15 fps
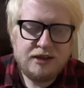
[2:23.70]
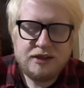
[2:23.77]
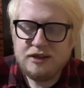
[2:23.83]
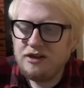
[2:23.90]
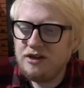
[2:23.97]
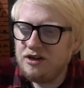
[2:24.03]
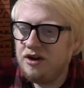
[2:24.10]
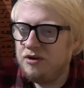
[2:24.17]

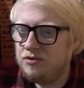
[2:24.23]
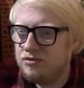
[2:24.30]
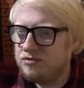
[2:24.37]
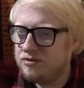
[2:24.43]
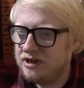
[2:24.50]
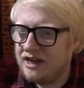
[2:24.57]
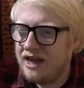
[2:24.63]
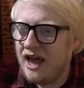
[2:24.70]
you know,
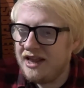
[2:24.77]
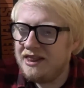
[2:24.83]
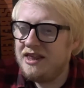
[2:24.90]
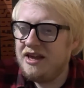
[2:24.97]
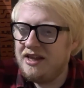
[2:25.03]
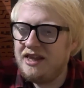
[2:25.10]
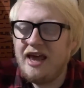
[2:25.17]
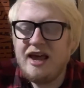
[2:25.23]
get
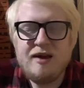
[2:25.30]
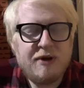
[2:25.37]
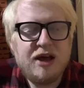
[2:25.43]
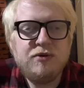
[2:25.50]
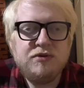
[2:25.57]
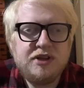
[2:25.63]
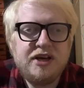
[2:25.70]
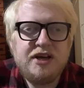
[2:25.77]
their name
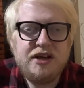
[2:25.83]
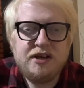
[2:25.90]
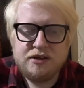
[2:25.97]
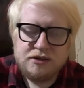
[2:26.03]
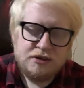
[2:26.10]
out there.